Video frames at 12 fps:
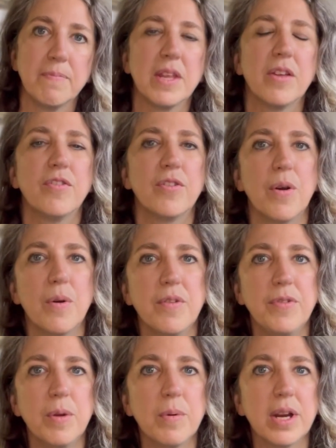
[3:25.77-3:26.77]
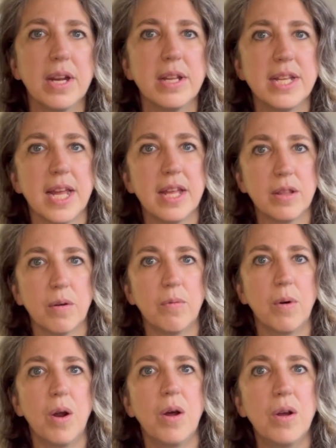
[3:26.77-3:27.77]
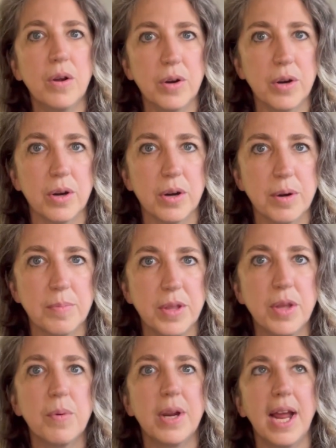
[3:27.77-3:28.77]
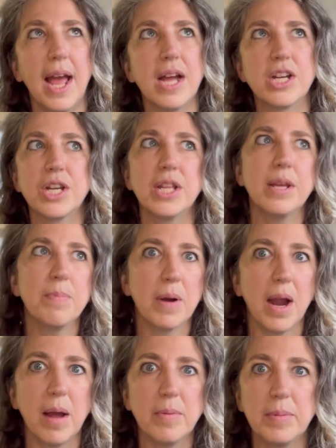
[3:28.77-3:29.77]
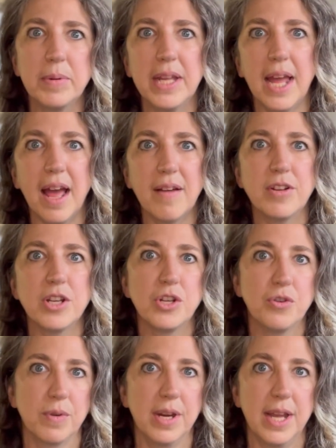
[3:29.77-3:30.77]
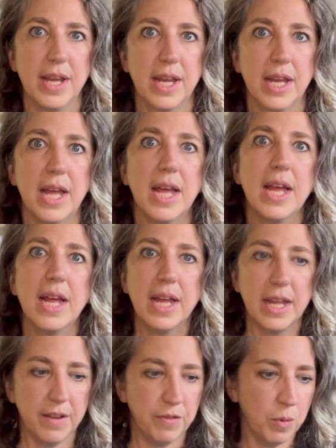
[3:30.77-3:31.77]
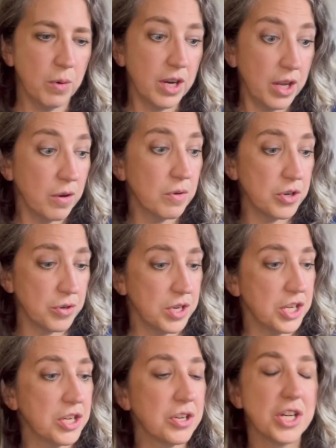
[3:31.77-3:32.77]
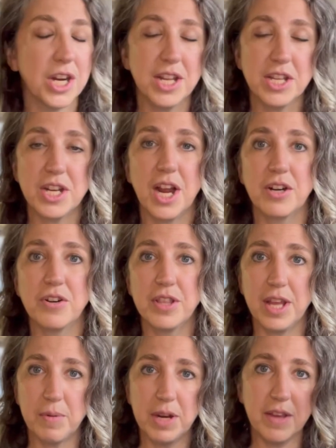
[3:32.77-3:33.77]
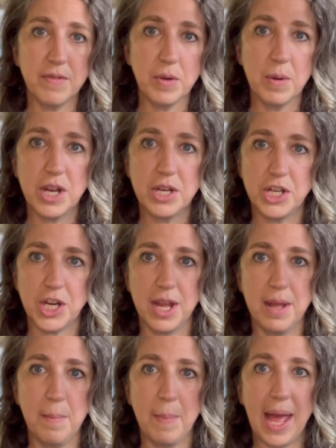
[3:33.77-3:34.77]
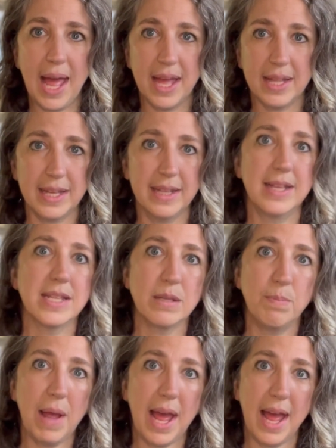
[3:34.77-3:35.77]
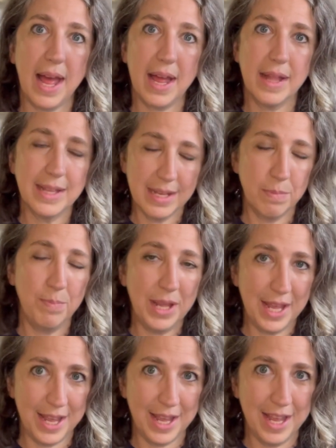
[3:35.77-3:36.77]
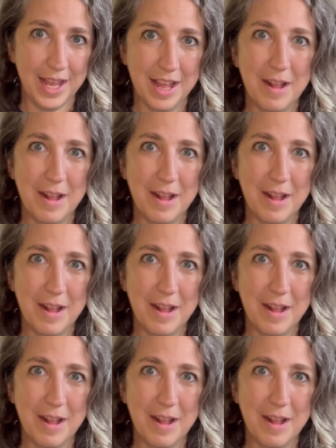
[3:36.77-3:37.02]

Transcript: So if you were going to take the raw herb, you would actually probably have to drink, if you were to go to a traditional Chinese doctor, they would give you a giant bag, like this big,